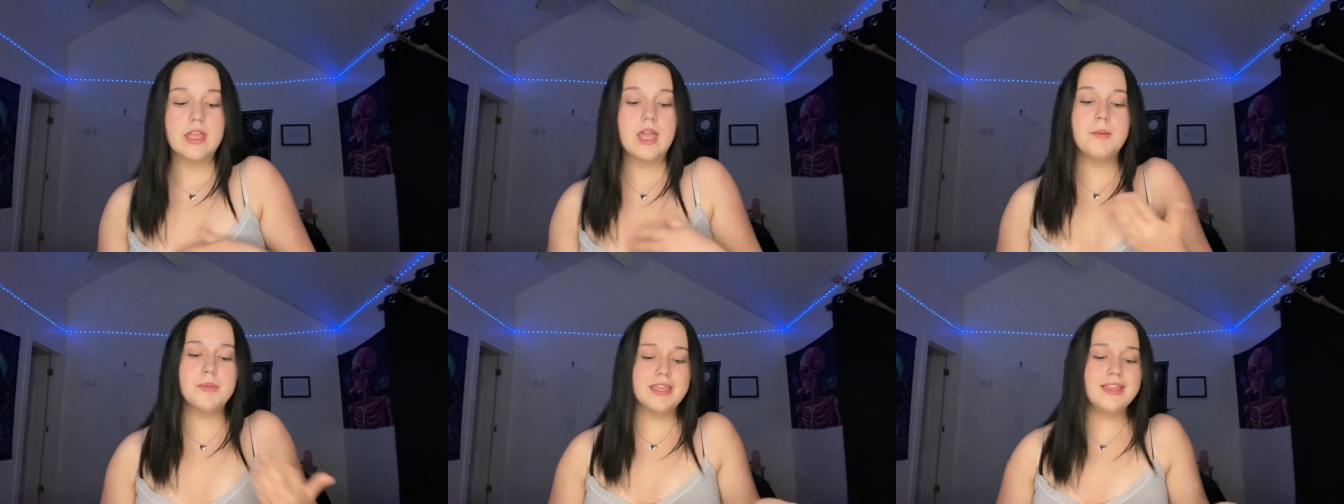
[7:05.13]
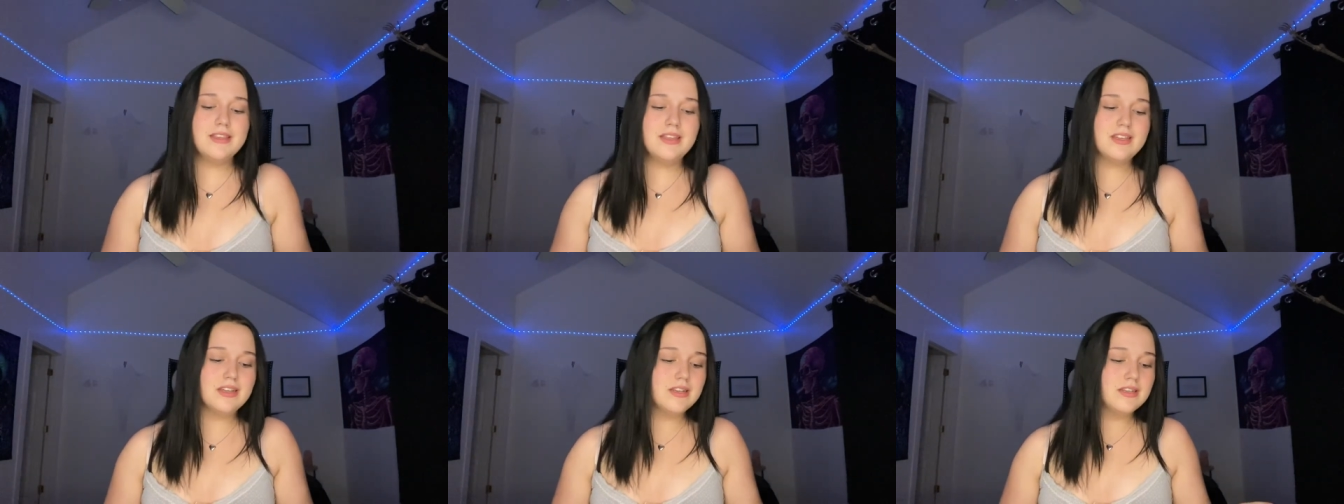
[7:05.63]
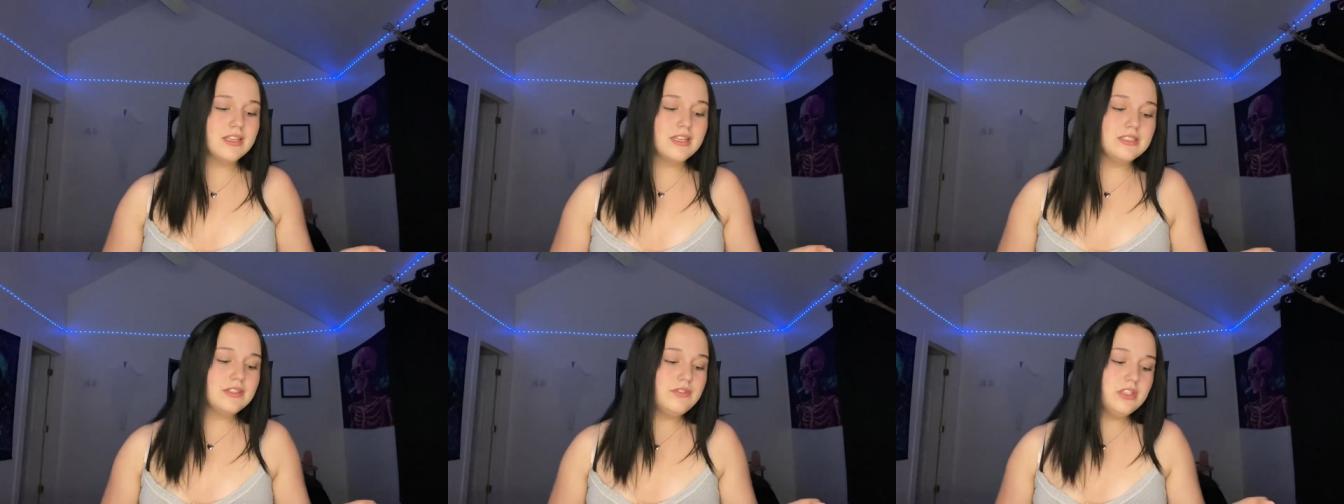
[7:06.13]
and make it look good.
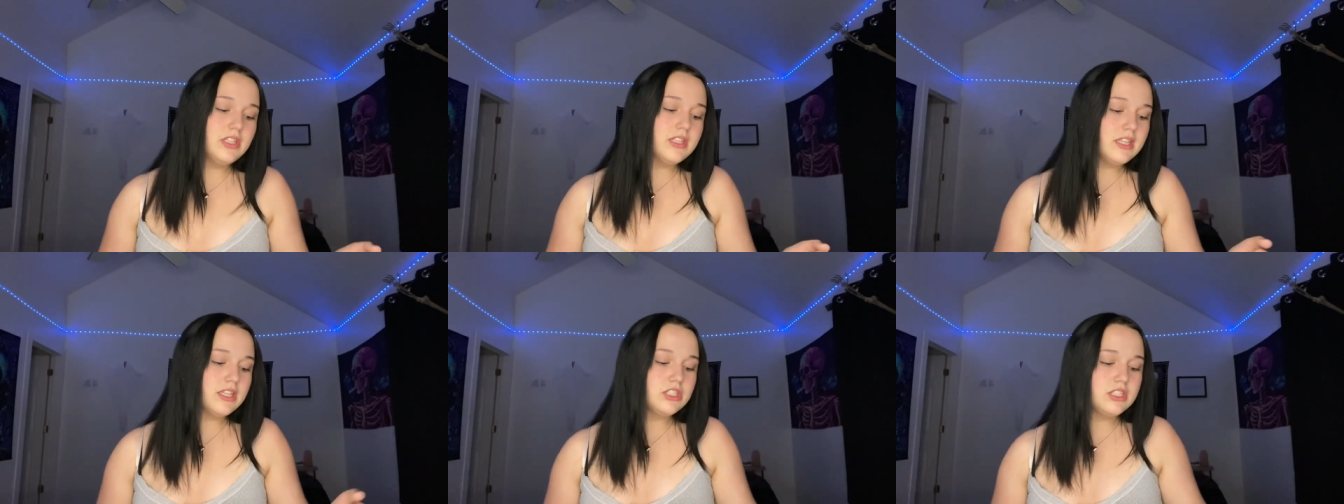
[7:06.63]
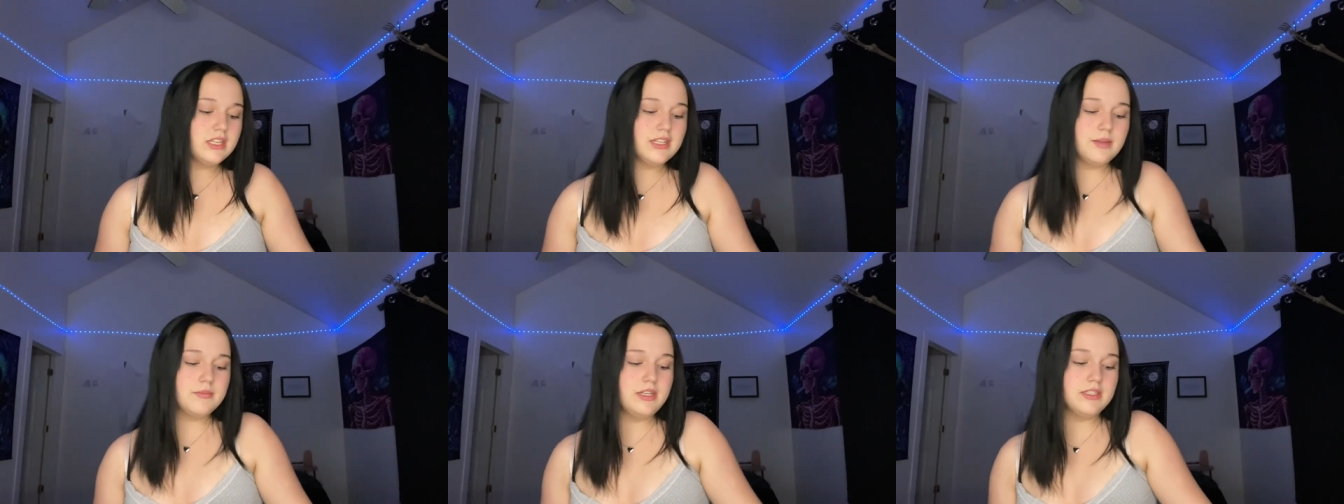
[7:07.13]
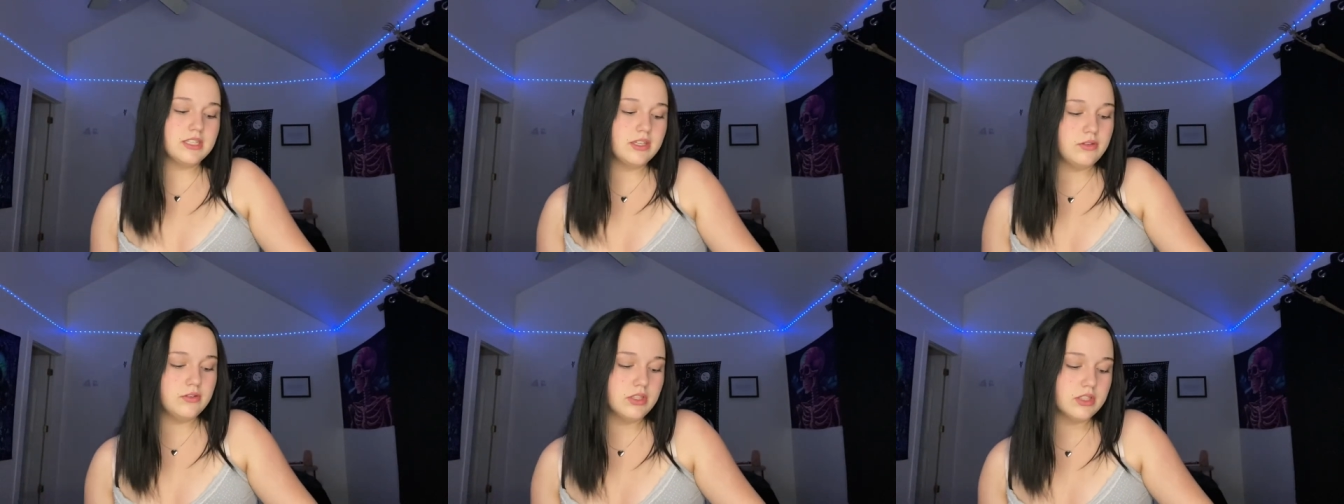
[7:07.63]
Because if you look like shit, I'm gonna tell
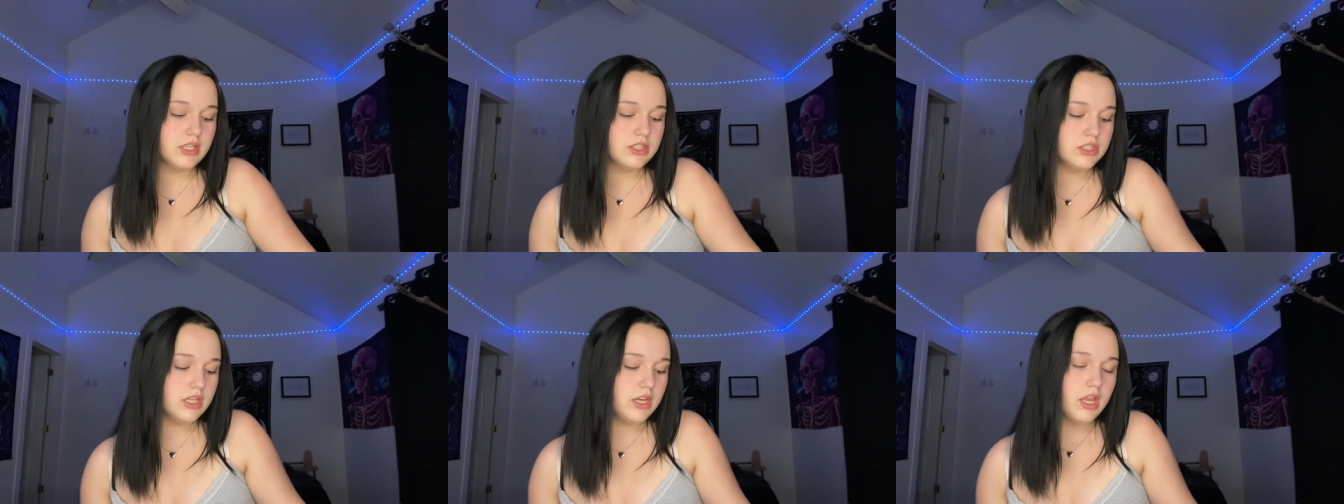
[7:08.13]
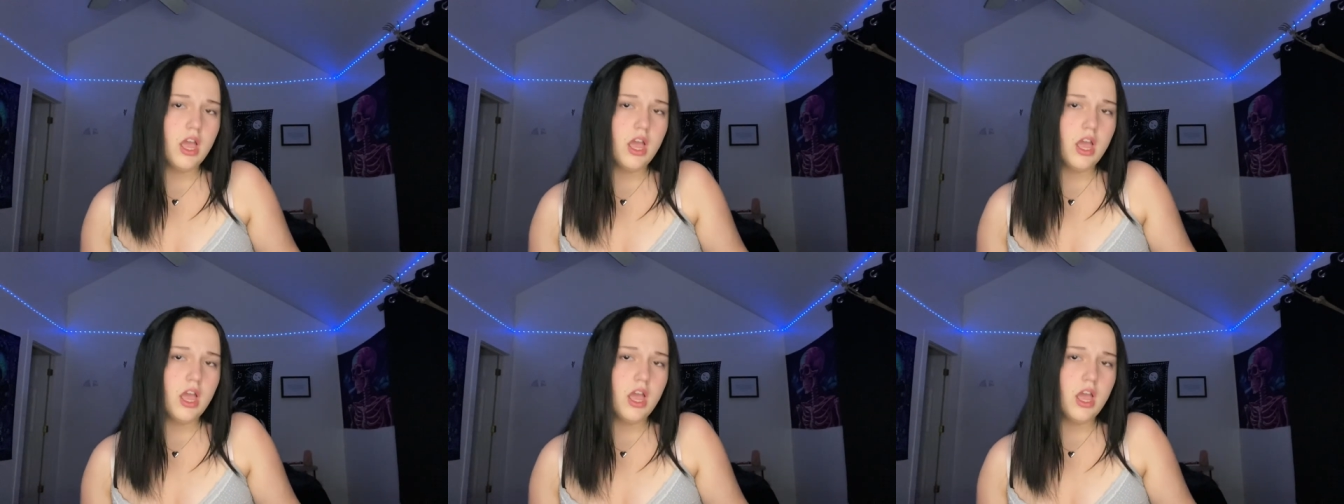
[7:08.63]
you you look like shit.